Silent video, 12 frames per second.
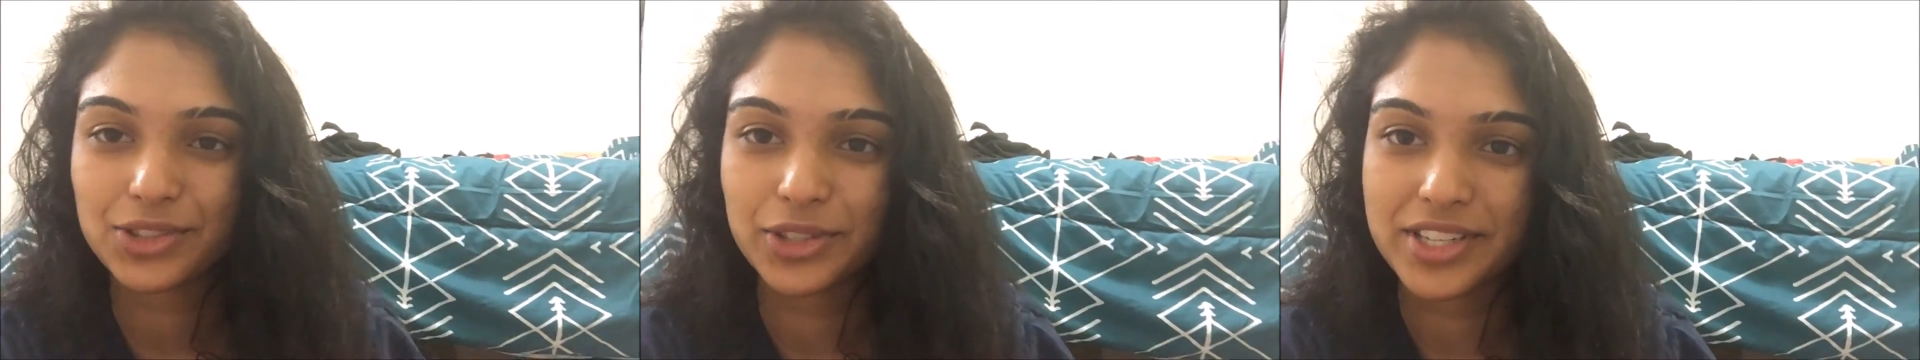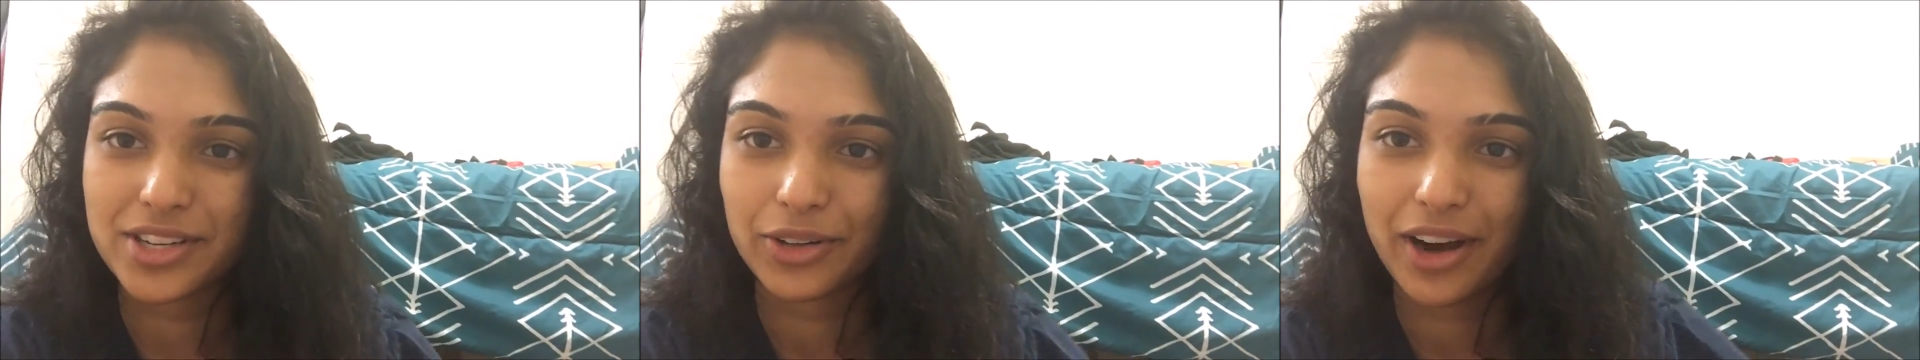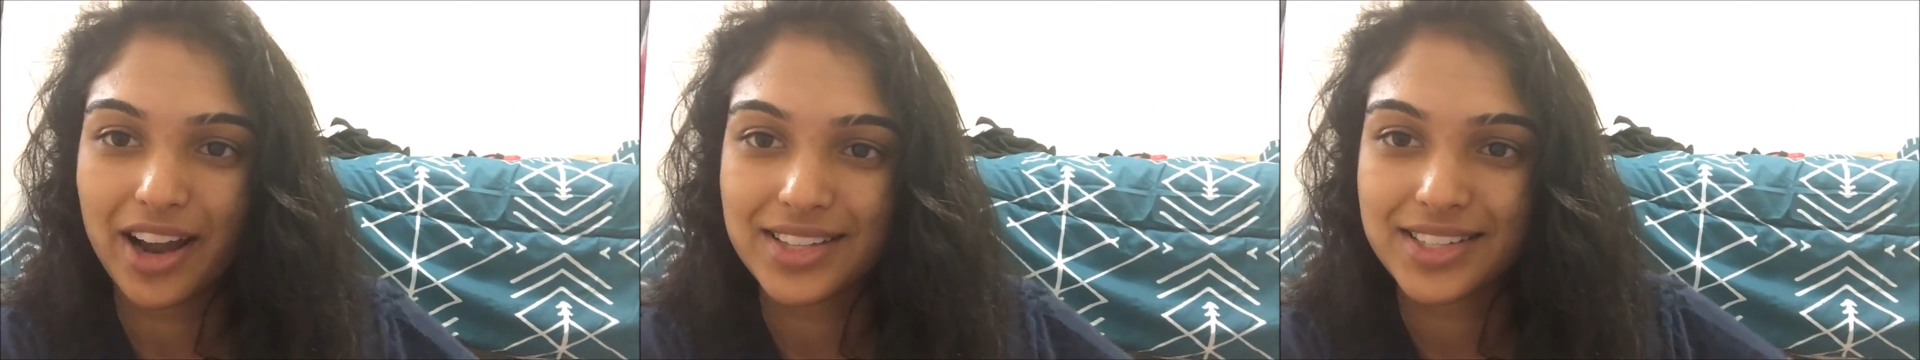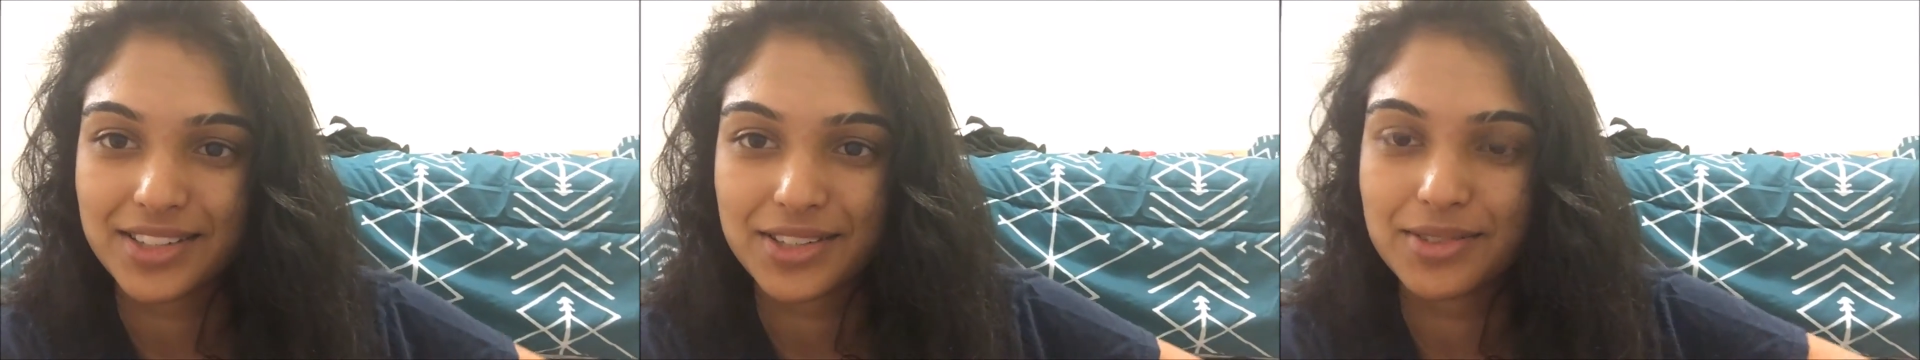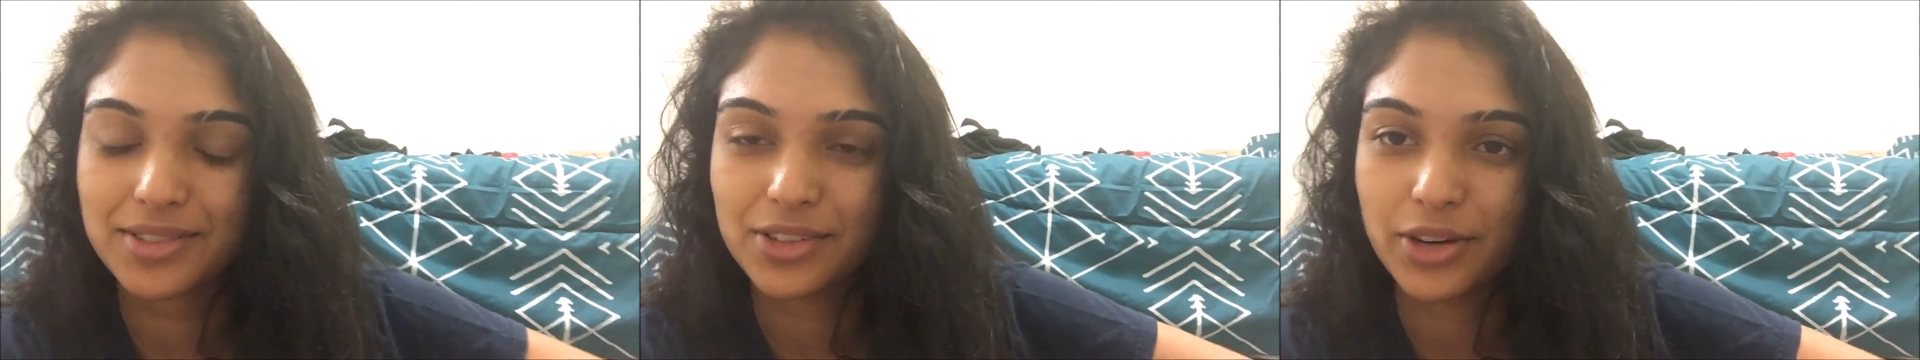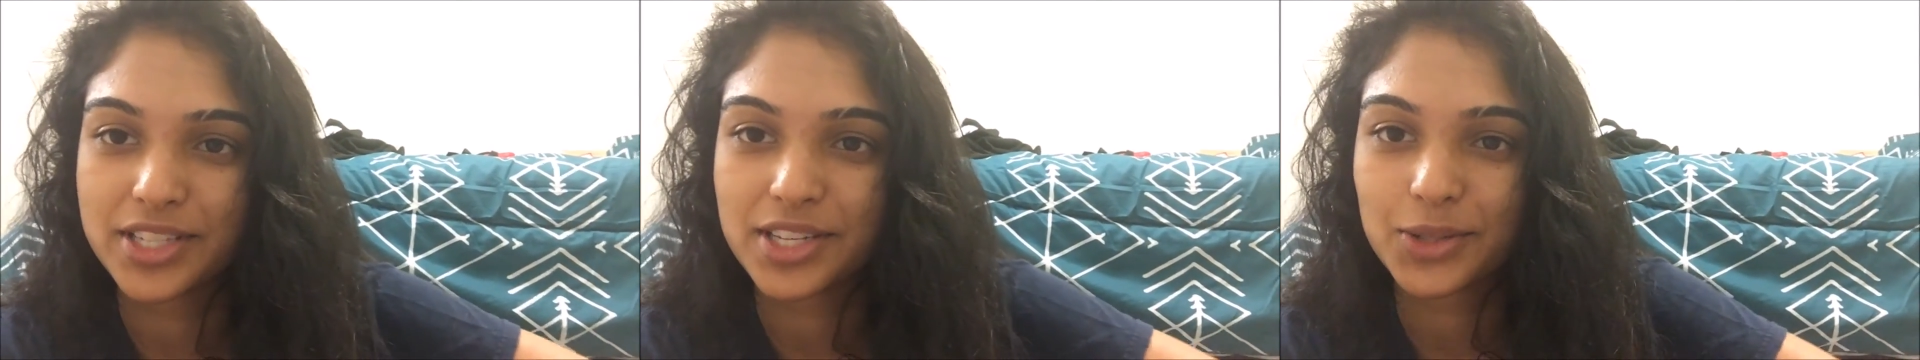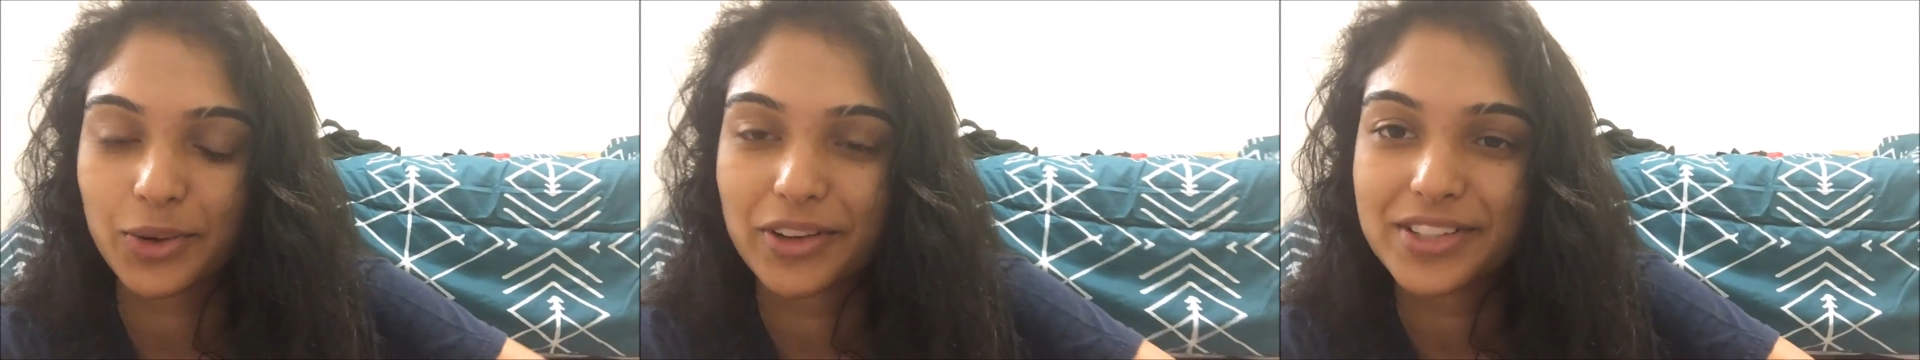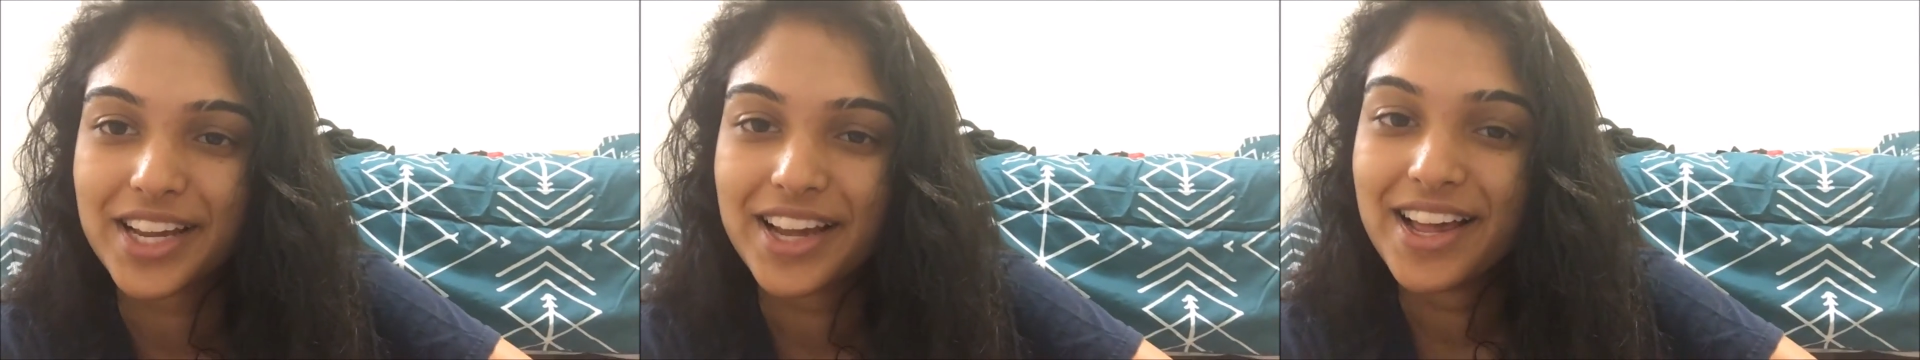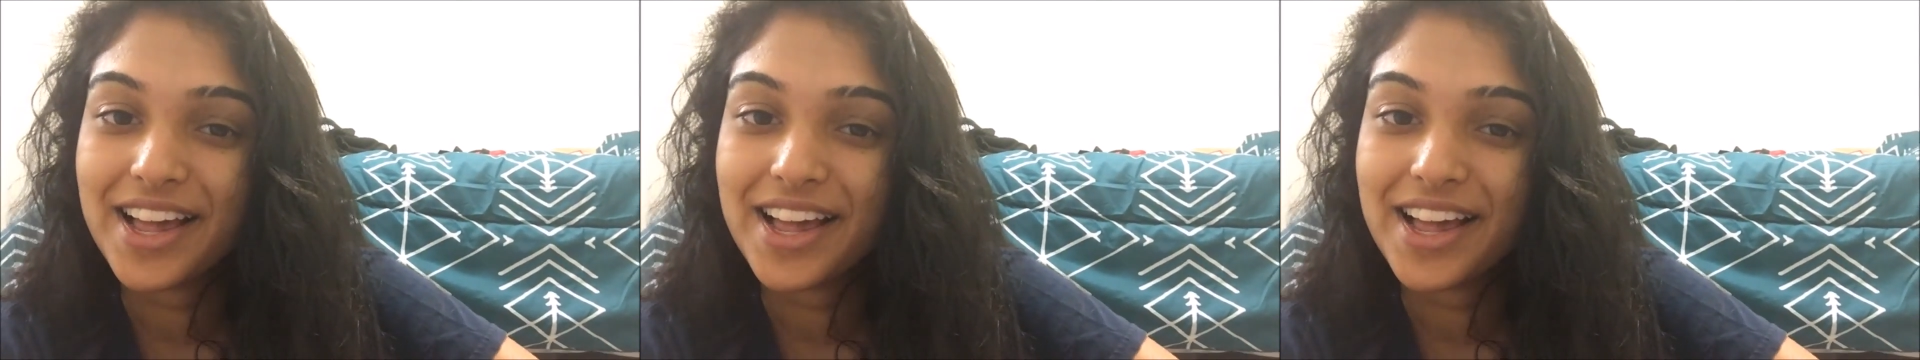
trees, and grass, and crazy squirrels.